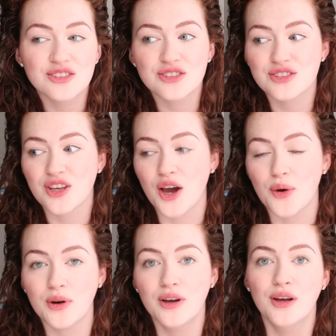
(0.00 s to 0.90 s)

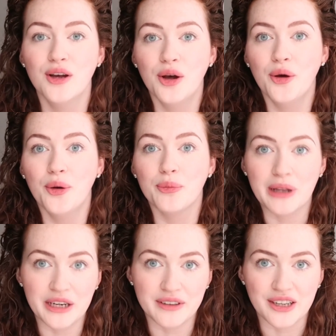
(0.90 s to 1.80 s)
So,
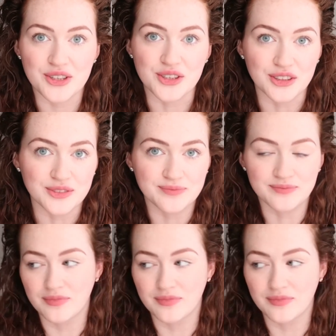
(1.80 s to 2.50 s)
plan of action.